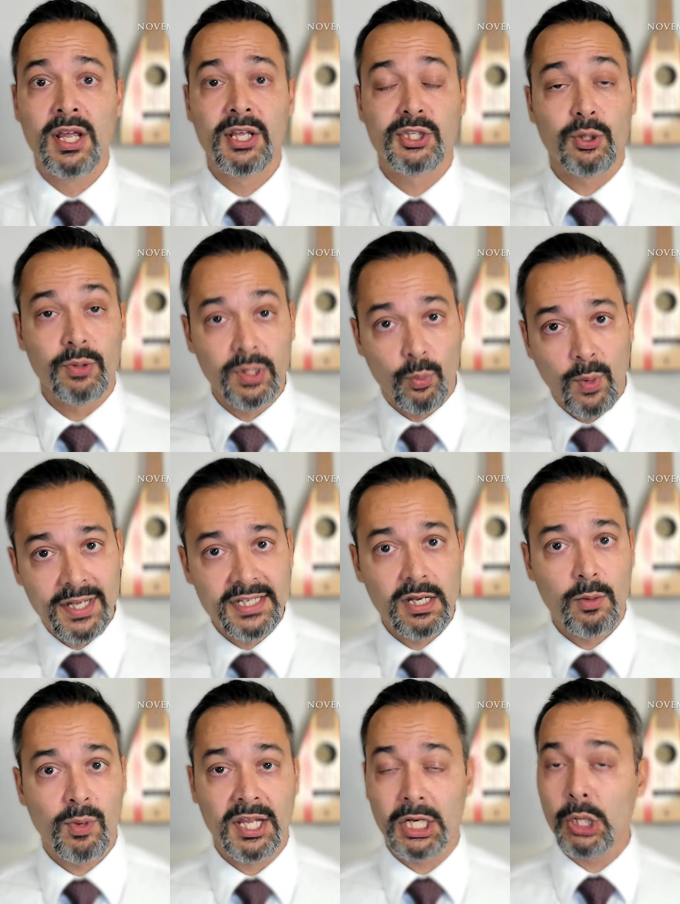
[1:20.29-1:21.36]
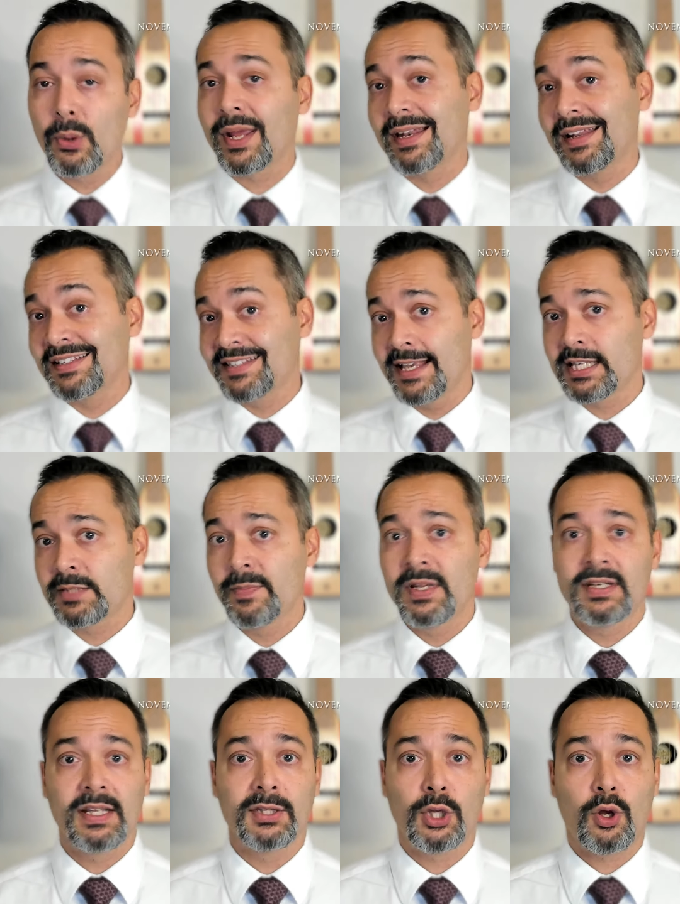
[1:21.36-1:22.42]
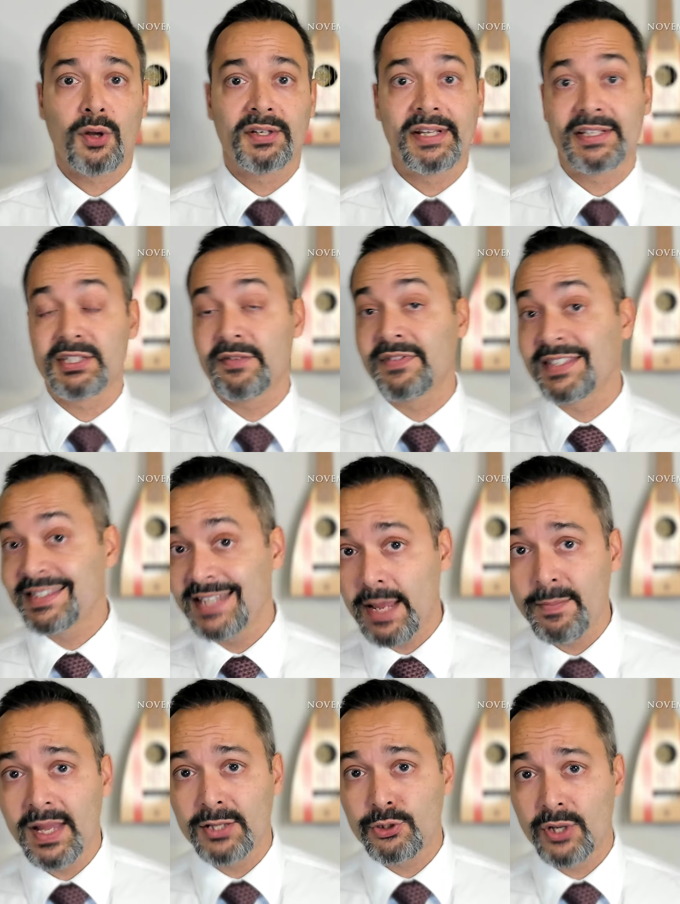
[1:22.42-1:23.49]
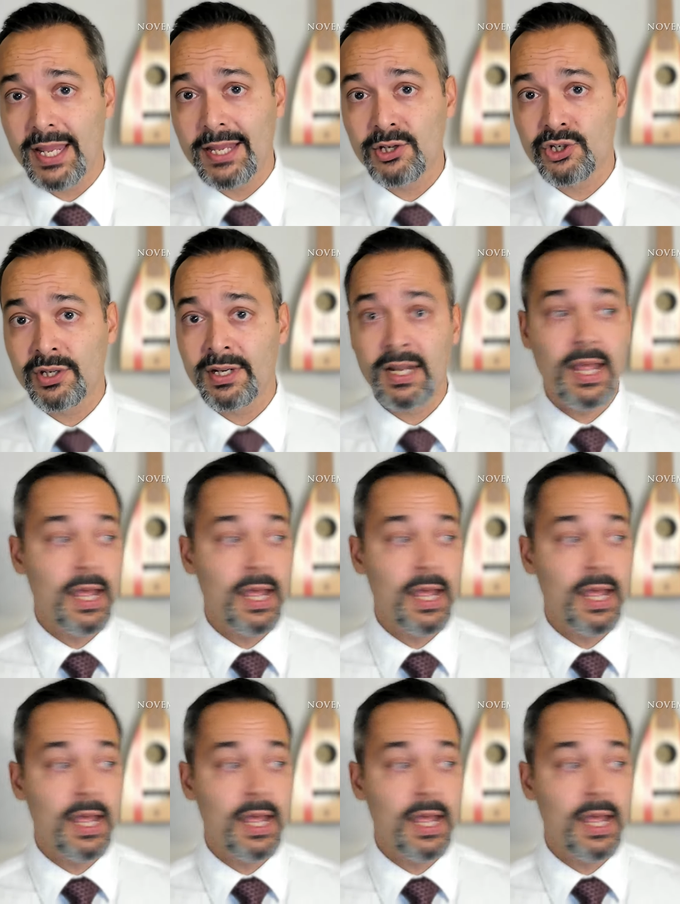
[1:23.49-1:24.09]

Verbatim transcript: So, in the winter, we're going to look at assessment in the context of STEM education,